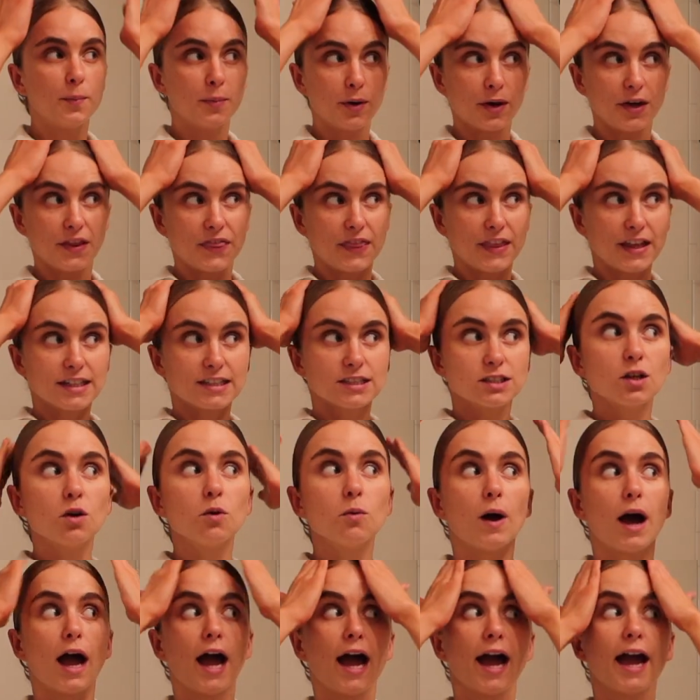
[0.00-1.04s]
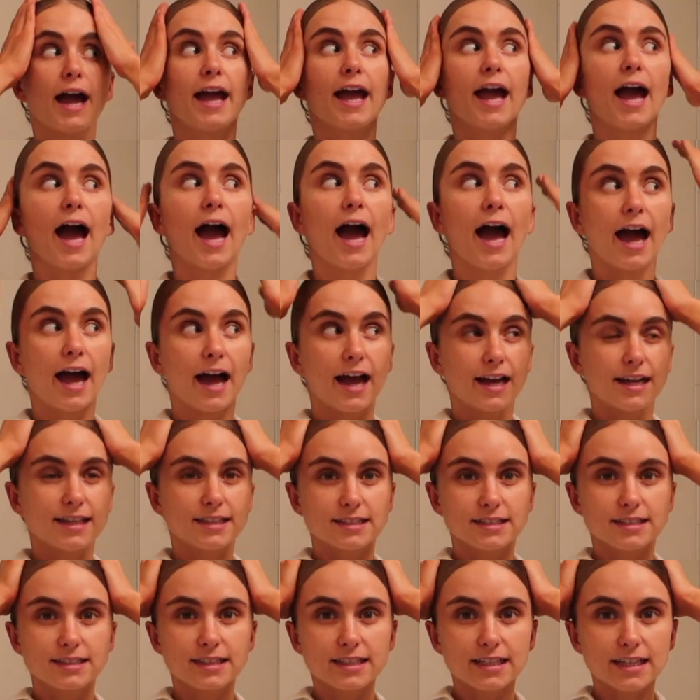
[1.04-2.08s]
put things away
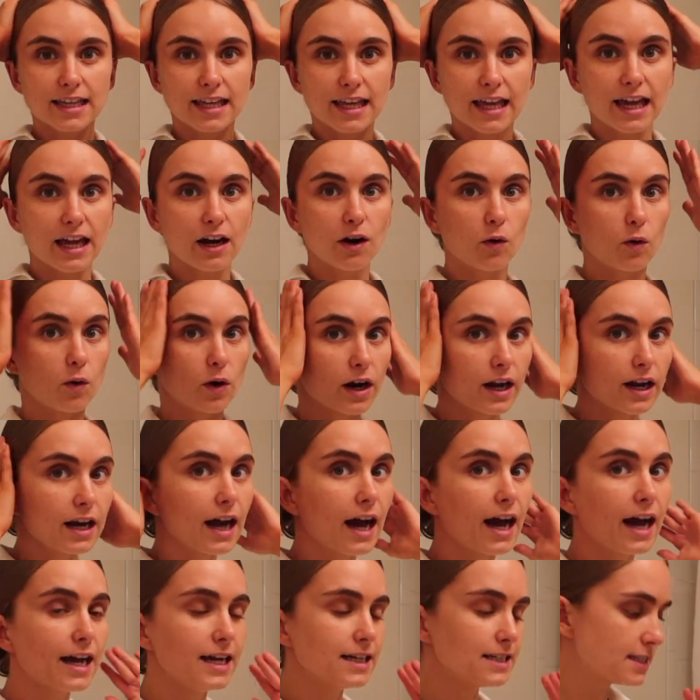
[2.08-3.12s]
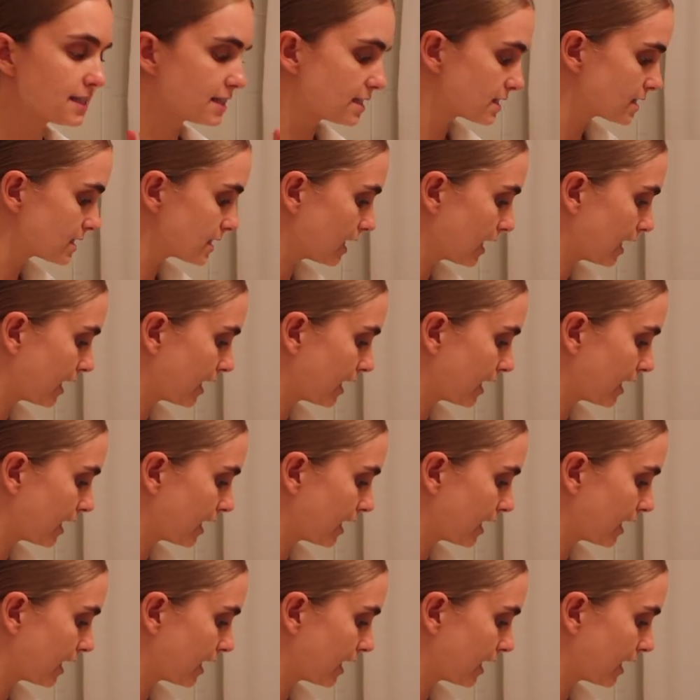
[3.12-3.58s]
and get organized